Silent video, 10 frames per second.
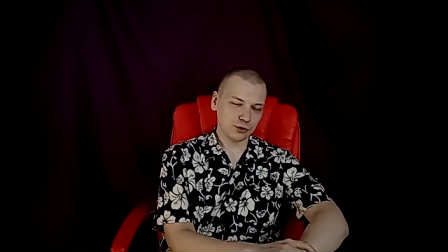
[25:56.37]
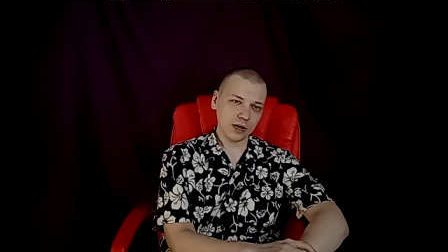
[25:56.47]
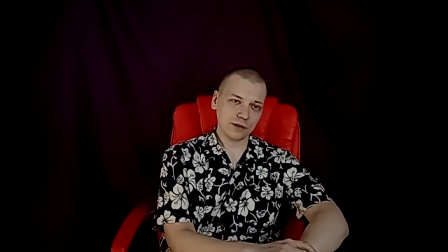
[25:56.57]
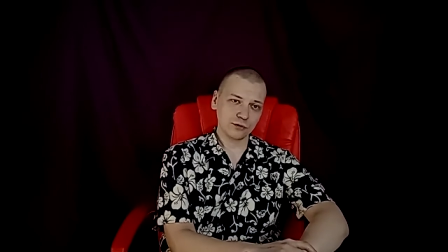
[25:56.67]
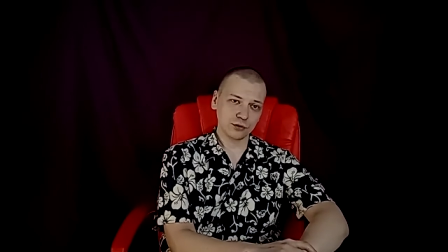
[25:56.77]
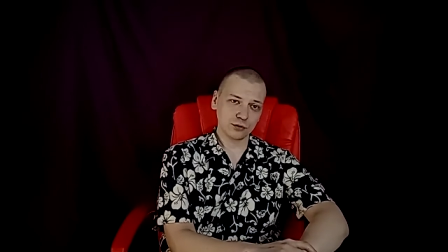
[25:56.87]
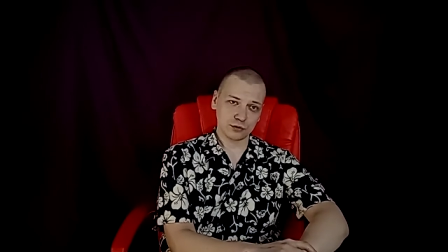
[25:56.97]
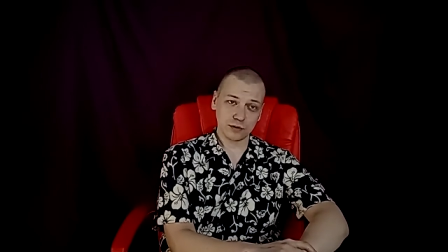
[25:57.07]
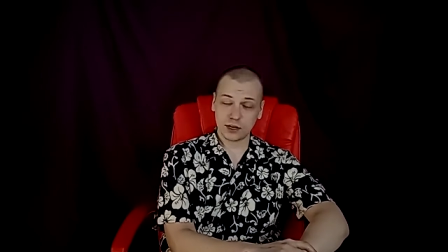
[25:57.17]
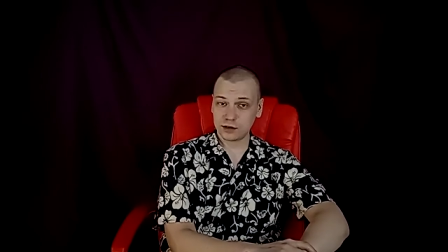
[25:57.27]
So you have to
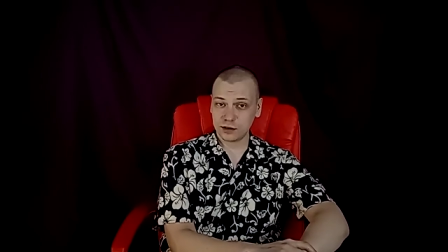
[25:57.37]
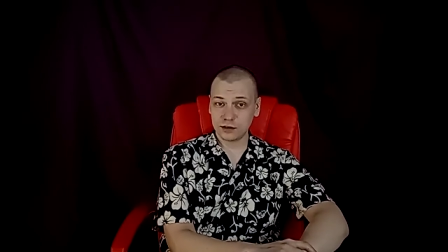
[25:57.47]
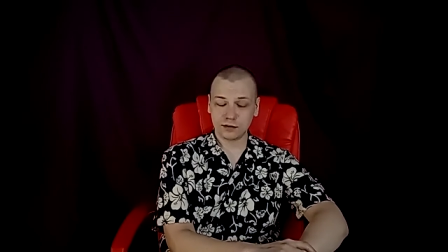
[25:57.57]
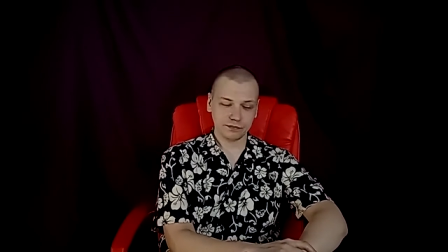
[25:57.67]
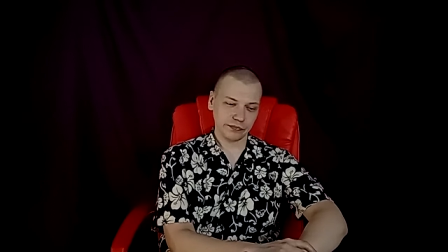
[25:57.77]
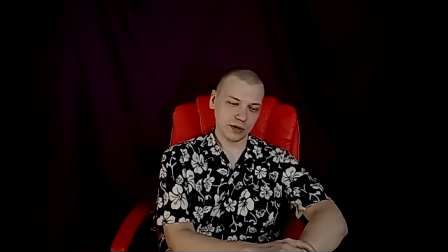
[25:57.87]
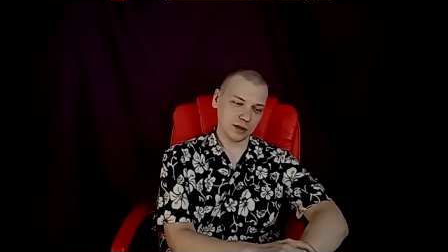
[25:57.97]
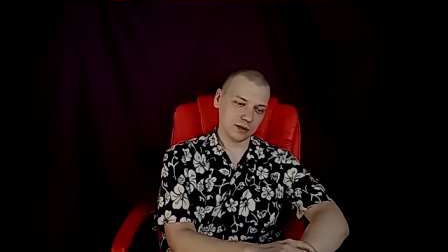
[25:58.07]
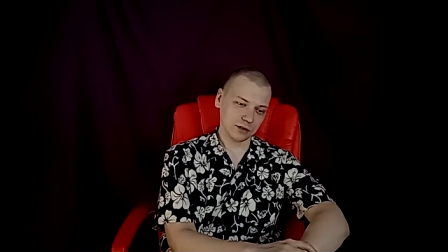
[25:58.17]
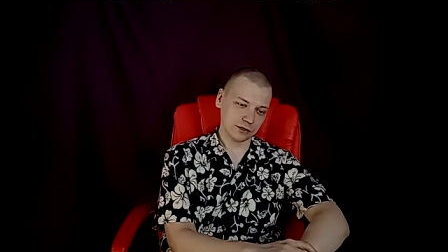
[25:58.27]
use right ear.
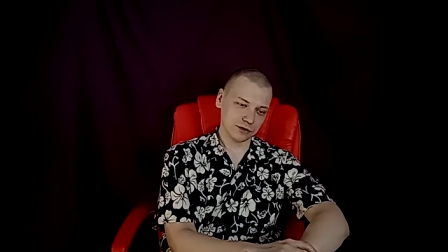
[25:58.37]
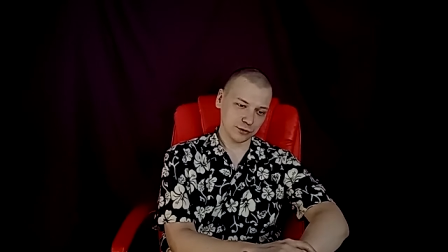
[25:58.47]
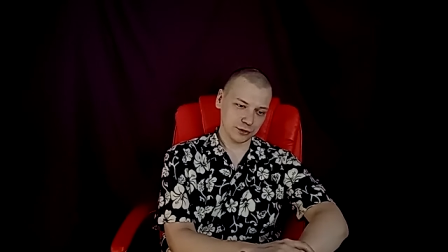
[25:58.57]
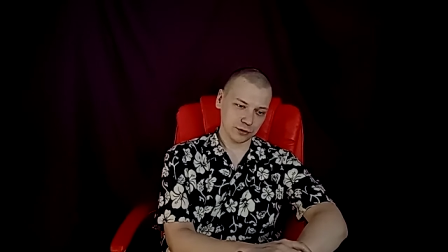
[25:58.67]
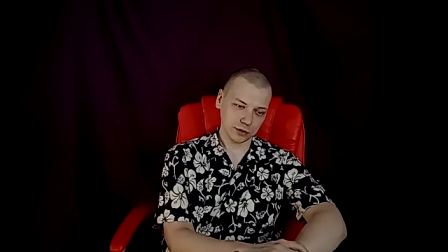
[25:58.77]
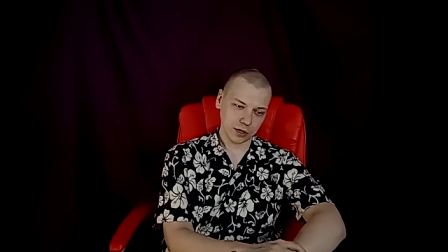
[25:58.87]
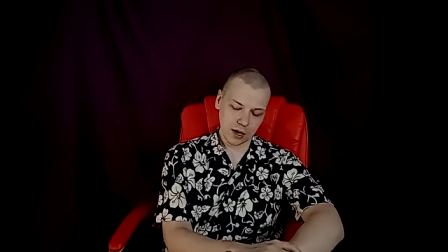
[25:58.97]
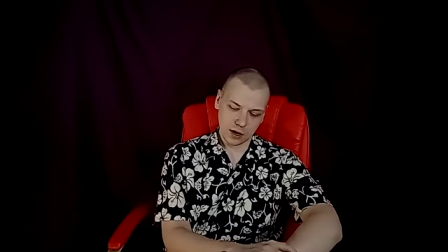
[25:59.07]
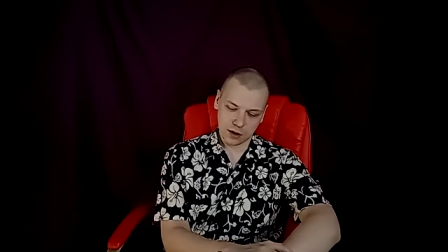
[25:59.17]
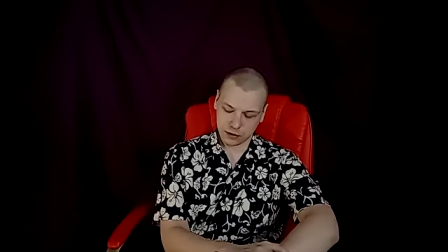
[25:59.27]
Uh, long story
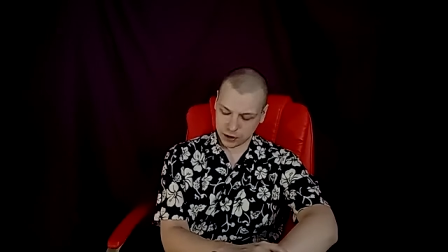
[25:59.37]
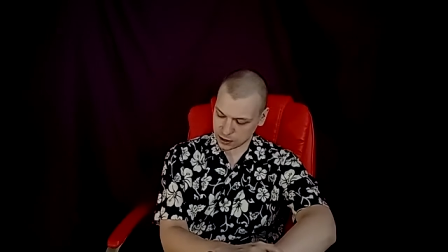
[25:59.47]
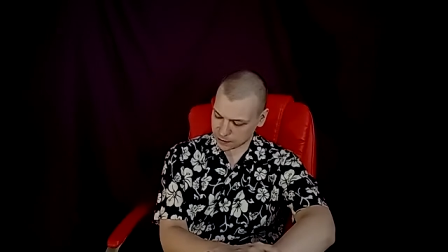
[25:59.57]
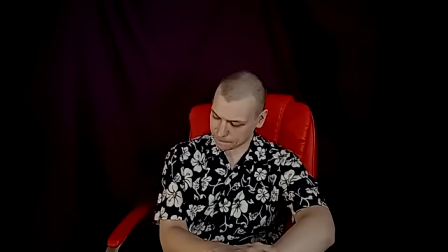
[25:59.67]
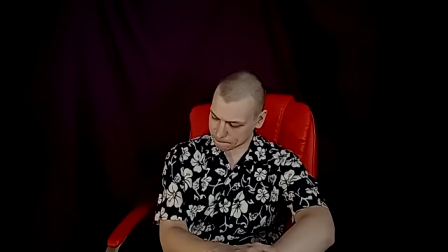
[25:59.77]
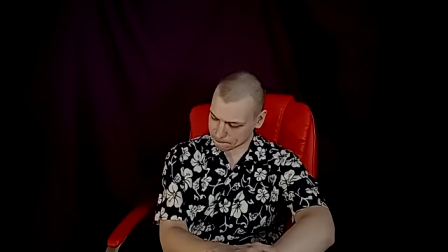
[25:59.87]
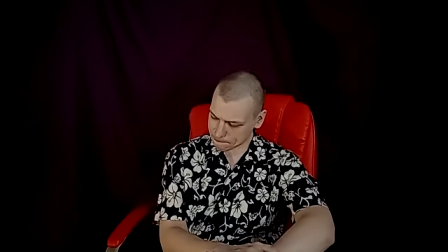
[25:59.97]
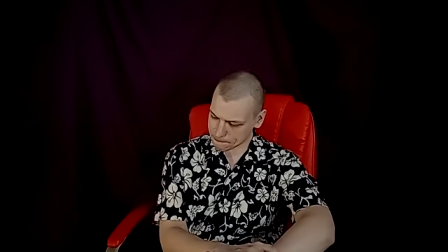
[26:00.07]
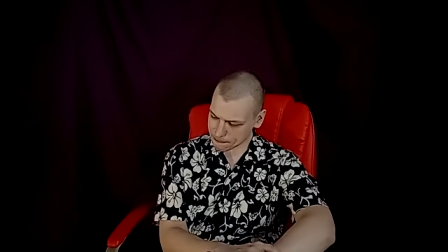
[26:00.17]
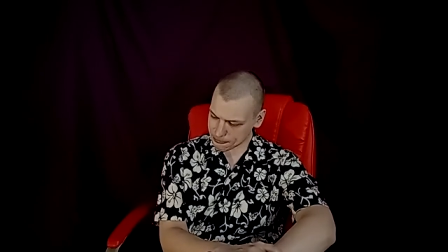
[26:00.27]
short. Okay.
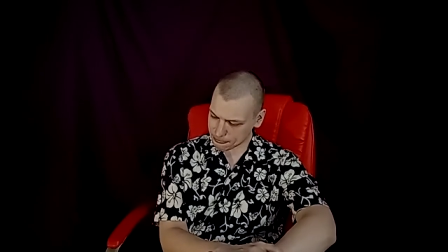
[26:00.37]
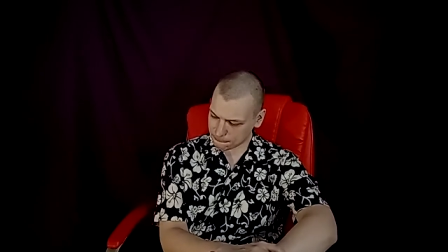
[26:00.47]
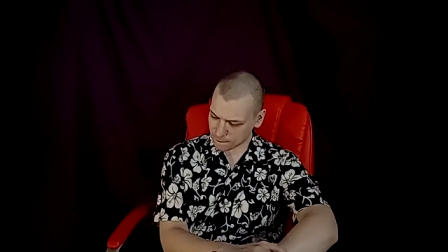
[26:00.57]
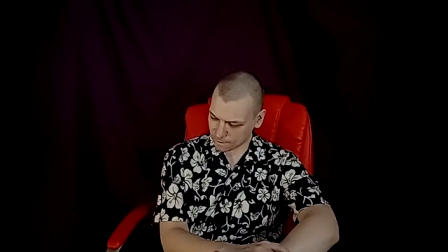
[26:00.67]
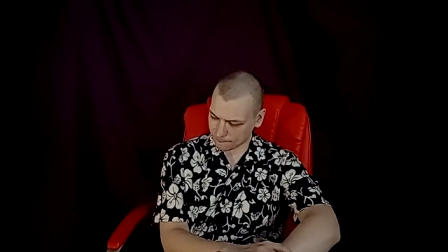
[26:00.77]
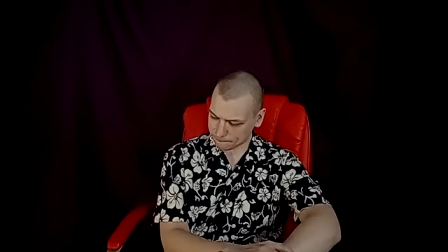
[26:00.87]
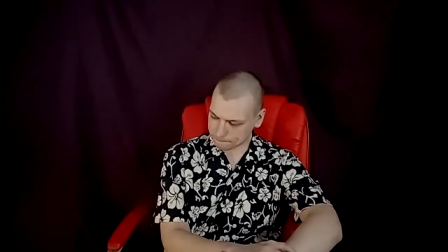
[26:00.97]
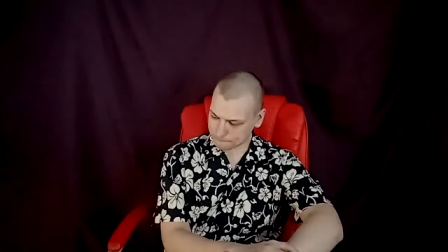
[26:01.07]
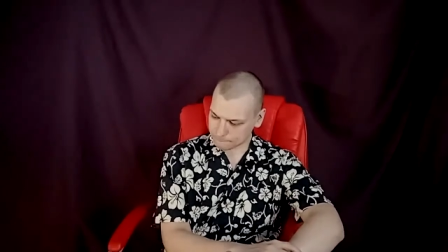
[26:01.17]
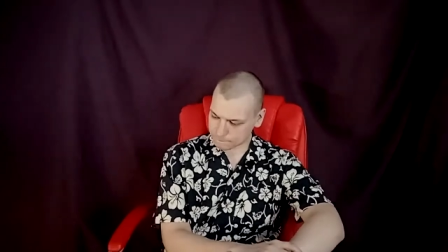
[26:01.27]
Yeah.